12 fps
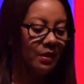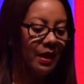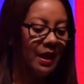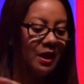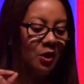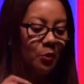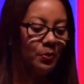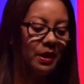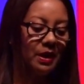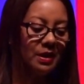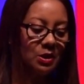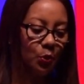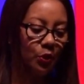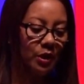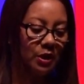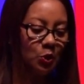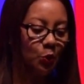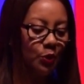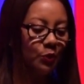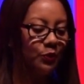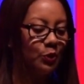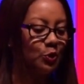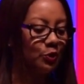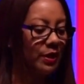AARP is working toward a
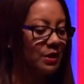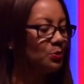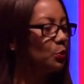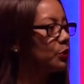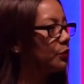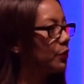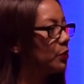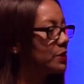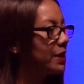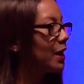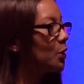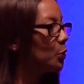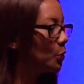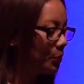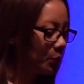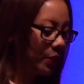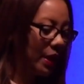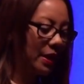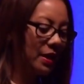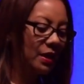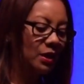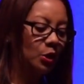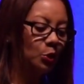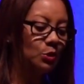future that's more diverse, equitable, and
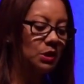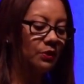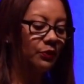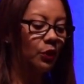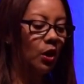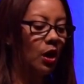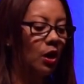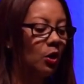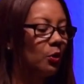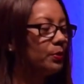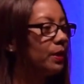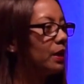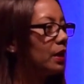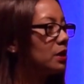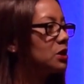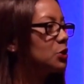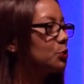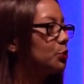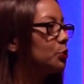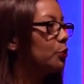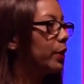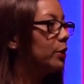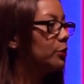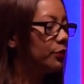inclusive for all, because through
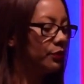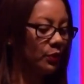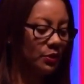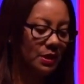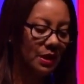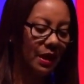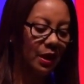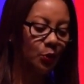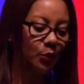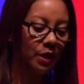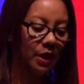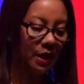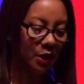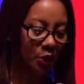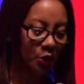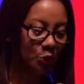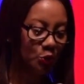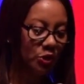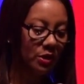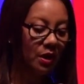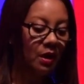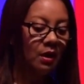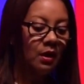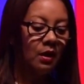greater diversity, equity, and
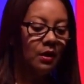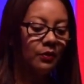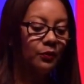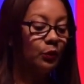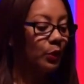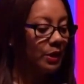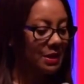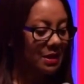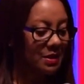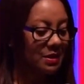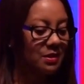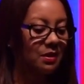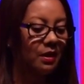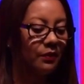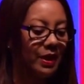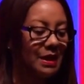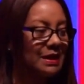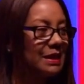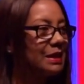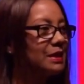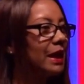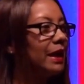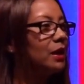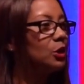inclusion of voices, of
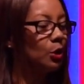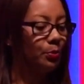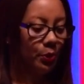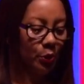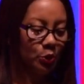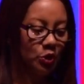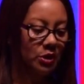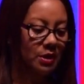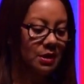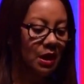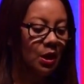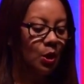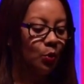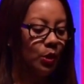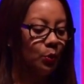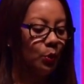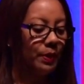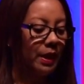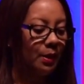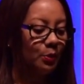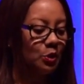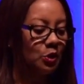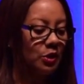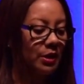ideas, and approaches, we will be
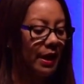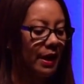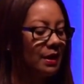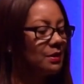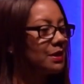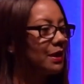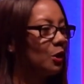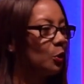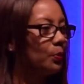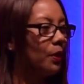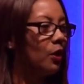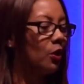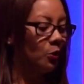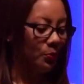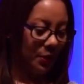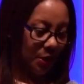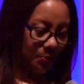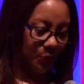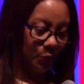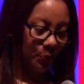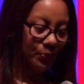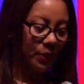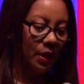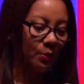able to unite to help all
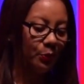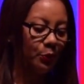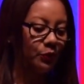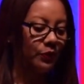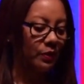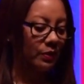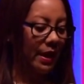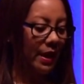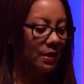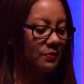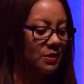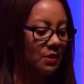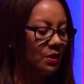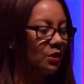people improve their lives.